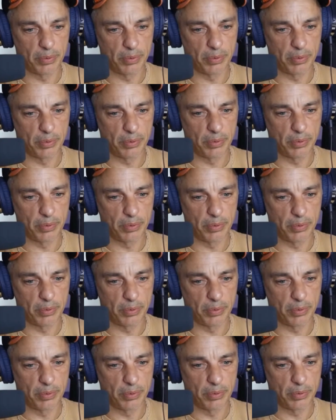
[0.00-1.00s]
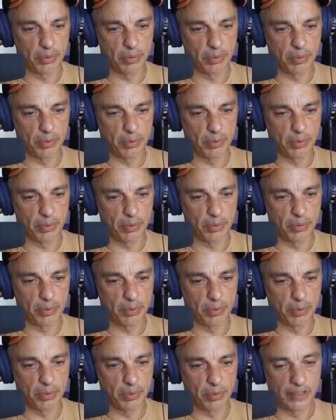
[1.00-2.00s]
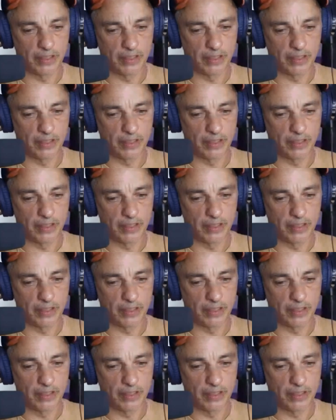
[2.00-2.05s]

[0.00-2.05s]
It gave me a title, texture artist,